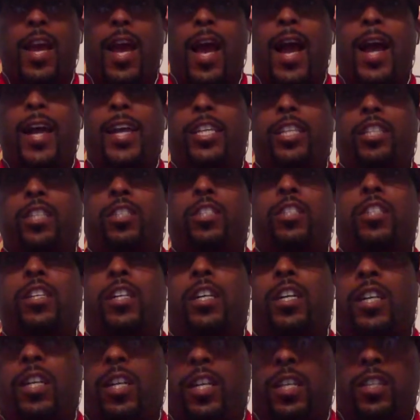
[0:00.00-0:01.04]
I
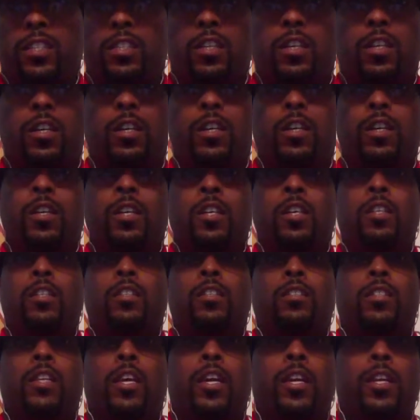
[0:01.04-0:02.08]
judge or
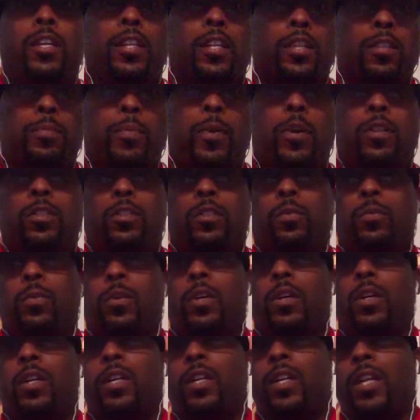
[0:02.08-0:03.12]
say this person
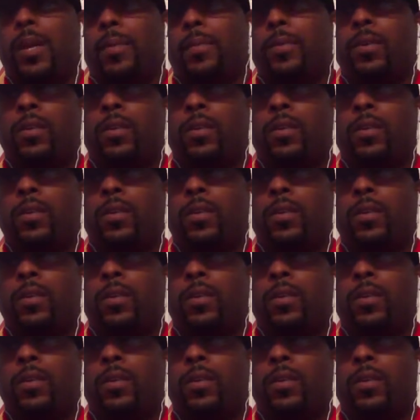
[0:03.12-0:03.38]
won.